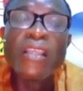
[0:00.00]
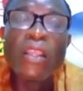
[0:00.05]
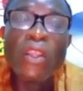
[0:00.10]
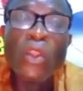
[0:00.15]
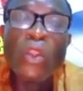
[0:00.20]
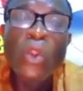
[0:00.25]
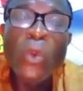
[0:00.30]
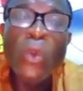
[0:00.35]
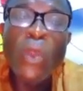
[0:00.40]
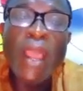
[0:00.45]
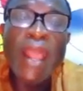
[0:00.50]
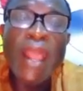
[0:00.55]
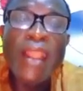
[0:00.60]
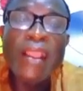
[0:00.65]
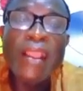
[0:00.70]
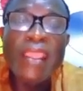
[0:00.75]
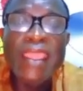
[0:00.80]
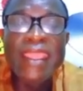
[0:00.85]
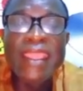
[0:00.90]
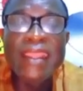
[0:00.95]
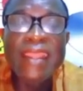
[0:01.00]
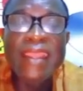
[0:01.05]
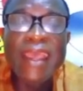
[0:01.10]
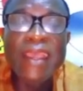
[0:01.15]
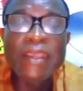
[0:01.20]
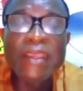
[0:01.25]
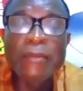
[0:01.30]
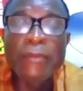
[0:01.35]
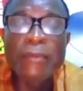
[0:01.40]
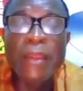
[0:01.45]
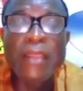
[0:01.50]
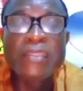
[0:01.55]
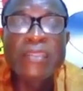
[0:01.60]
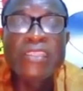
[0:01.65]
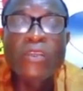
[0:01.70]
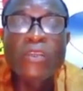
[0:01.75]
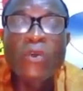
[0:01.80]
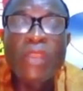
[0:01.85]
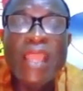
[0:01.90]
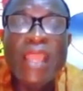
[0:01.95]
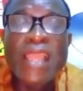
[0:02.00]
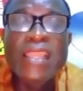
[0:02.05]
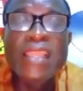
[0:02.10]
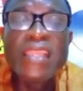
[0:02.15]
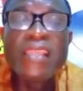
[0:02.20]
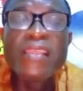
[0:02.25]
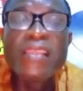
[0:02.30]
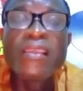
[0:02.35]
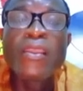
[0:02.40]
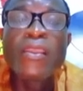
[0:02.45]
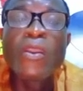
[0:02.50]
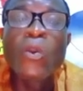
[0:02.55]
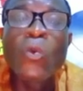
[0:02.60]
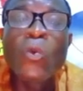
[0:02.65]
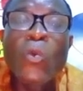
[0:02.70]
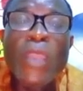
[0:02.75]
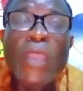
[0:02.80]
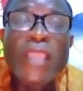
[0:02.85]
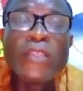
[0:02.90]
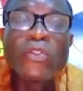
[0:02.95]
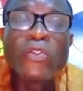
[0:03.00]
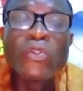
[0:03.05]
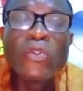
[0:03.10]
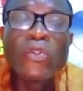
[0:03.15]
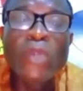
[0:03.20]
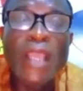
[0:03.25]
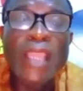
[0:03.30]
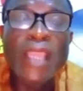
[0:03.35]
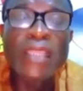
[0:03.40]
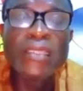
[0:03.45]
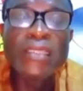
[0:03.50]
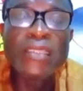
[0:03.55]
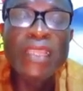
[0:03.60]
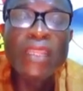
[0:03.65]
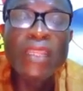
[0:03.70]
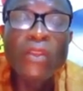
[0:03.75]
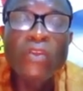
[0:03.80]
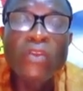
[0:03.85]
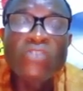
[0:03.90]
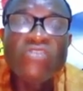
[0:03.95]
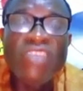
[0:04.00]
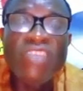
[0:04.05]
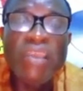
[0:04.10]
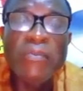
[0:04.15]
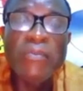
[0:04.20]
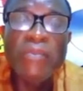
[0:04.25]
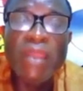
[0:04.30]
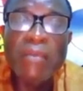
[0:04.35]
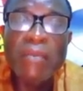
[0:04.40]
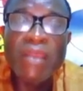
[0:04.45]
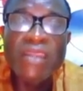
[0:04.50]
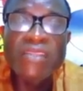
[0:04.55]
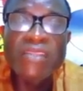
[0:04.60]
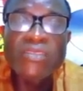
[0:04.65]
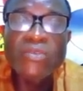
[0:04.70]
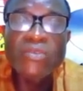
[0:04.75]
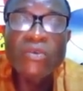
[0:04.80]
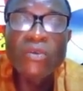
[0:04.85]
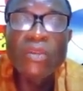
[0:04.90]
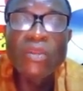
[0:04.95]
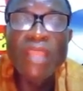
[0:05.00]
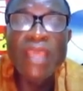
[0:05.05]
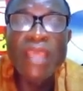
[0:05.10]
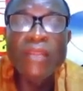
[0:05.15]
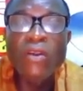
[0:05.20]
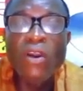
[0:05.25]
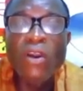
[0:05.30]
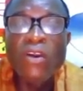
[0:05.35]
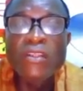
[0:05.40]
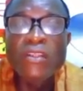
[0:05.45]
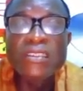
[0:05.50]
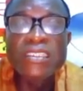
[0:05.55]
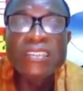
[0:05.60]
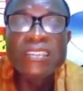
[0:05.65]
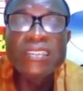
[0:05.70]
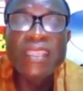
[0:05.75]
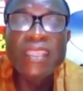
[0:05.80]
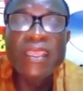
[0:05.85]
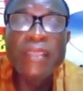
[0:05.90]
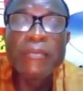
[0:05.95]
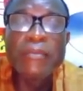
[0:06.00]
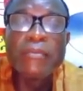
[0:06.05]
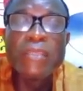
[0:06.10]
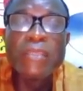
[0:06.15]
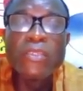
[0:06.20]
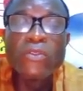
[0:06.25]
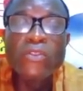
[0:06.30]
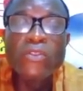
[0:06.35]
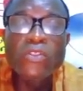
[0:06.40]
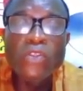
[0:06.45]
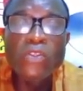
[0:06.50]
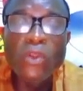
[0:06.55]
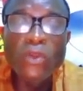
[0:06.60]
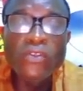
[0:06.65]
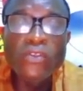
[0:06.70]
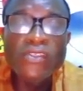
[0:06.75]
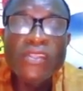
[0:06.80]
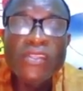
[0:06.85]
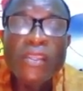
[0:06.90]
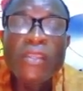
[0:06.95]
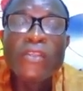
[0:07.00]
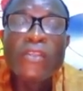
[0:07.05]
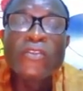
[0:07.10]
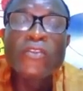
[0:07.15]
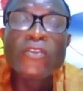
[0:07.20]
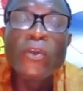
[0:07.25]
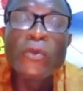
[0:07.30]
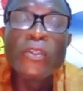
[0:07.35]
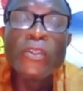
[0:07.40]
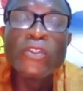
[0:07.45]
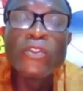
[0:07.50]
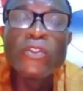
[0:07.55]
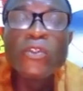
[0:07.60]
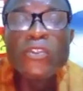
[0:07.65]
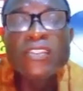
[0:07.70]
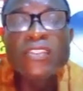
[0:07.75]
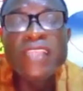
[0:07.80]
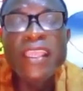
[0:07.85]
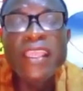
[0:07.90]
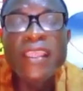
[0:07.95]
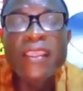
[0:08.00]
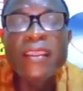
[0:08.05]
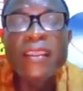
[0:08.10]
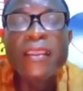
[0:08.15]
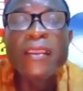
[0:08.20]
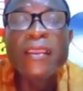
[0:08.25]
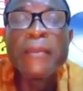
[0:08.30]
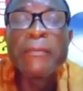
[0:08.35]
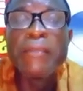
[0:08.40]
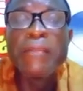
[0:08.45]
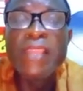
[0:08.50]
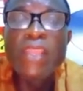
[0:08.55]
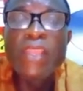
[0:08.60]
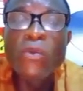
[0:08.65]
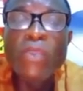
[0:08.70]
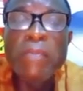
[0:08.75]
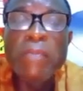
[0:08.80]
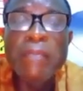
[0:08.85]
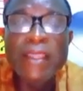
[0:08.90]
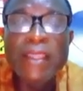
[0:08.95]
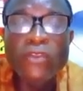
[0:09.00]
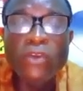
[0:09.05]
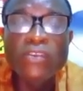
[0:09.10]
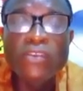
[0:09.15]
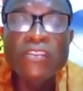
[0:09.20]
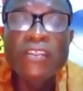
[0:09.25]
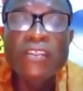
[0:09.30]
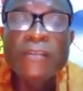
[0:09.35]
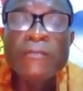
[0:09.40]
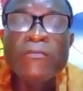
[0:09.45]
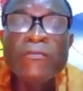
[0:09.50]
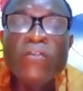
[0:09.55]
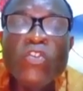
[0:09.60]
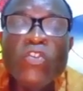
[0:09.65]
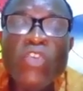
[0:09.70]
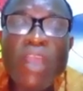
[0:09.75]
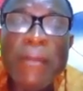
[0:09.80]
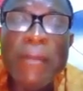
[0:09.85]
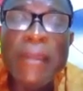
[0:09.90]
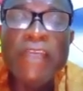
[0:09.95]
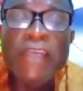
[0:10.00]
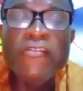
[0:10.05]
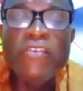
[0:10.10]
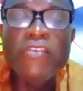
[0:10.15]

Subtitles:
lower cadre, particularly when you are in nursery and primary school and all these middle schools. So we use a playway method. So apart